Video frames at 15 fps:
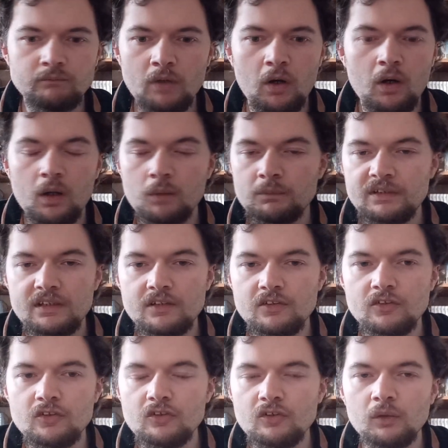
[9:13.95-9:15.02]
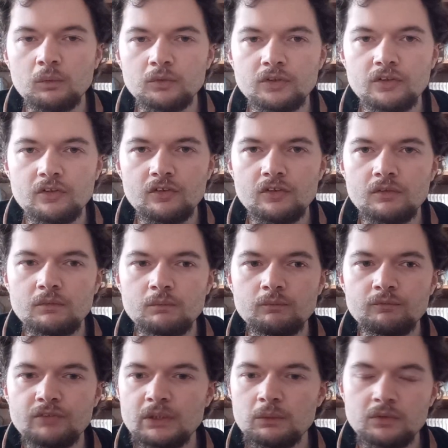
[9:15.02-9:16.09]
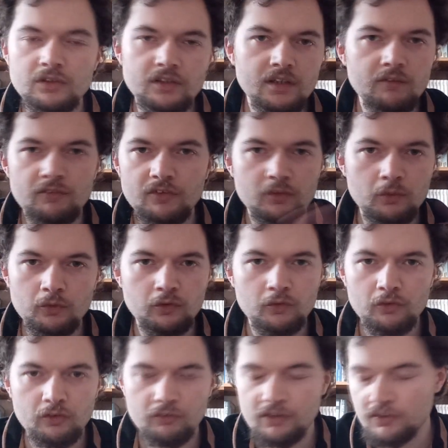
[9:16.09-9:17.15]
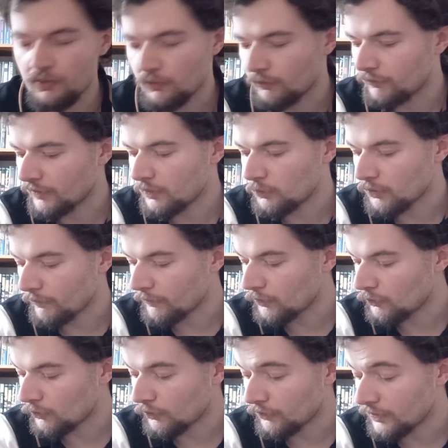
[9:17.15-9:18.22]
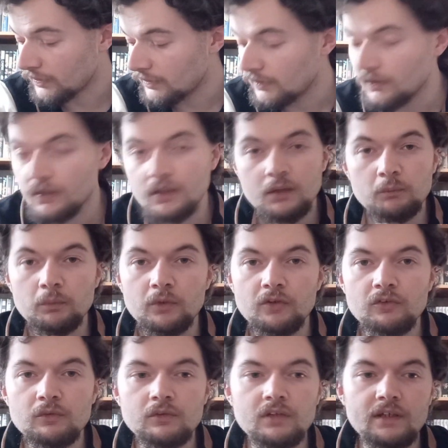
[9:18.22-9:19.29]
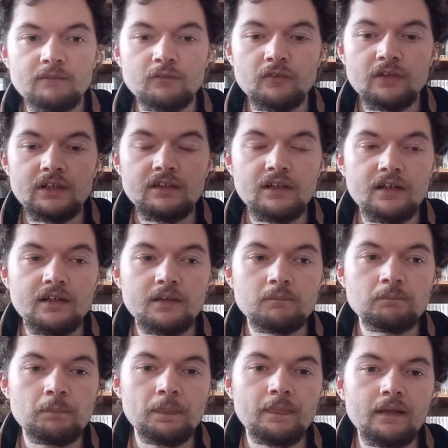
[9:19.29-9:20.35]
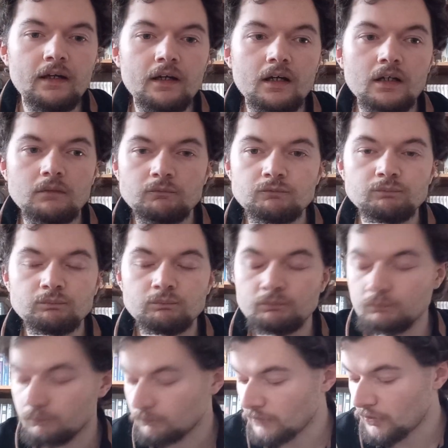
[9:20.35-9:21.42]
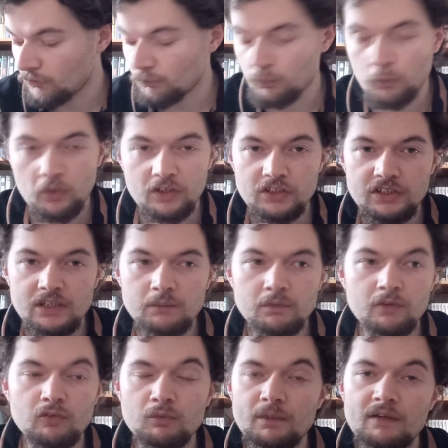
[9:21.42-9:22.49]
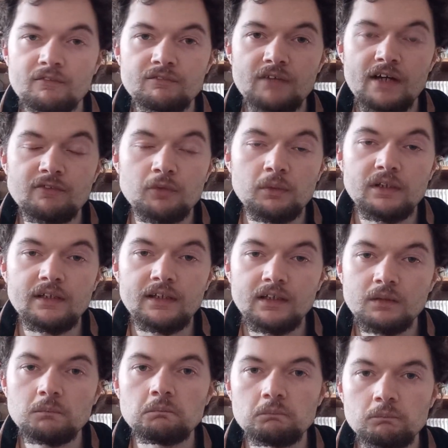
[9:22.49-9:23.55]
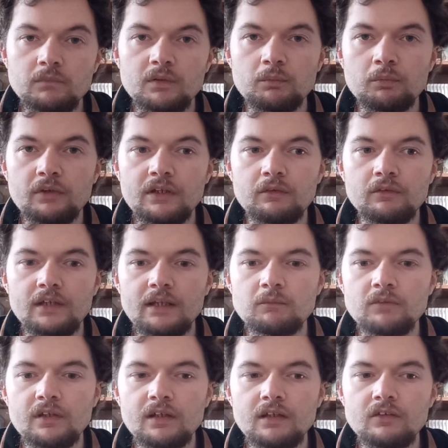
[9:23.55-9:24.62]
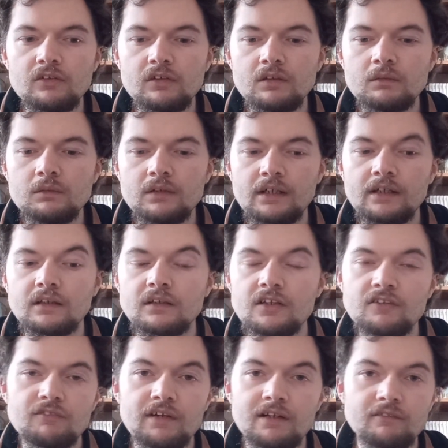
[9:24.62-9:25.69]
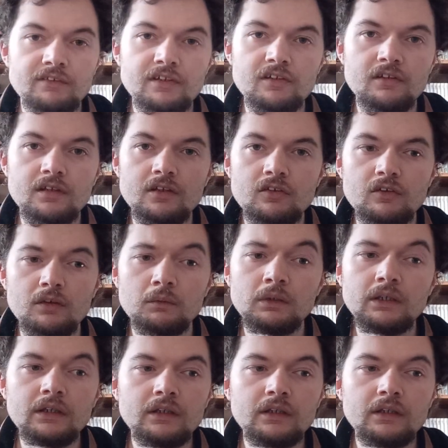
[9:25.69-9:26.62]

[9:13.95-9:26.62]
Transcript: armies and soldiers and fugitives and all sorts of crazy stuff that goes on in the story. But it's an all-time great time. It's quite cheap, goes about £5 now. It's a pretty good game to get into, and it's Final Fantasy, so